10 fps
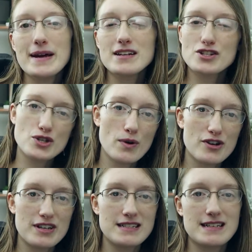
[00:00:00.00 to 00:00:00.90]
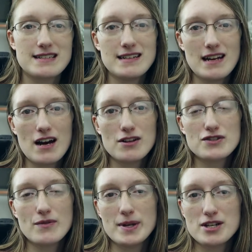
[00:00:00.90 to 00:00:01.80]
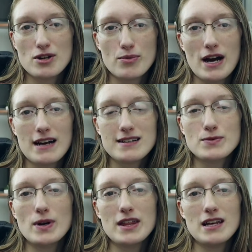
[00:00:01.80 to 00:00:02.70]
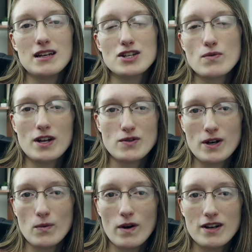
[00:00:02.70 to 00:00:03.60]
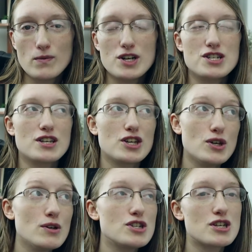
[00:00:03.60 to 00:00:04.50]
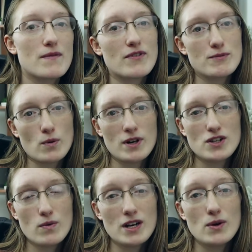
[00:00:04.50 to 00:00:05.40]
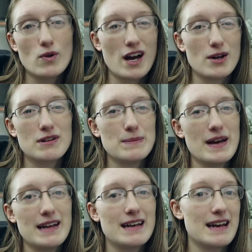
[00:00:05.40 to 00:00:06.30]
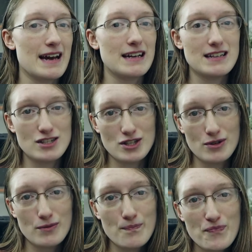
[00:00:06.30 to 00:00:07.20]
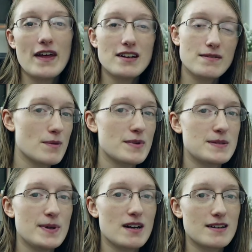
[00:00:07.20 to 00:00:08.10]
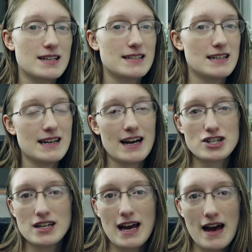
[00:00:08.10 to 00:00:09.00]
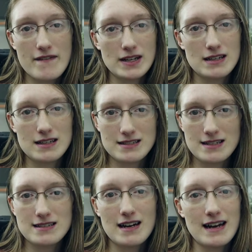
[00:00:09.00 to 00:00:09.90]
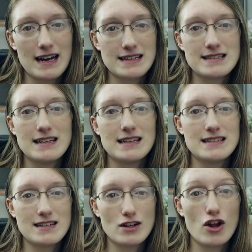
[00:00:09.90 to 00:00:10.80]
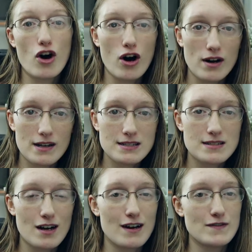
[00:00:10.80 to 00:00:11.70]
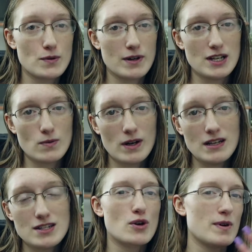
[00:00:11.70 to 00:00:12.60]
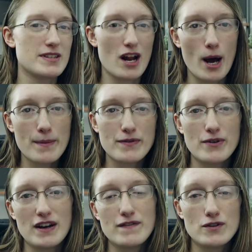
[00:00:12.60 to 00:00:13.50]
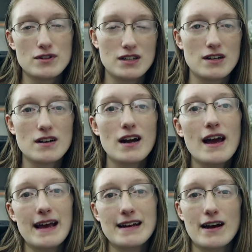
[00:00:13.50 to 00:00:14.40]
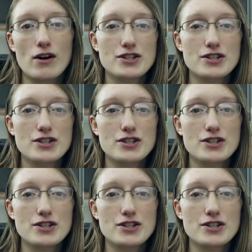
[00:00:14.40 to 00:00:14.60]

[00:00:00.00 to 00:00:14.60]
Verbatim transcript: I made $216 from digital products within 2021, which is a huge jump from 2020 where I only made 92. And that jump is because I did didn't actually have any listings on Etsy until August of 2020, so it wasn't up for a full year. And I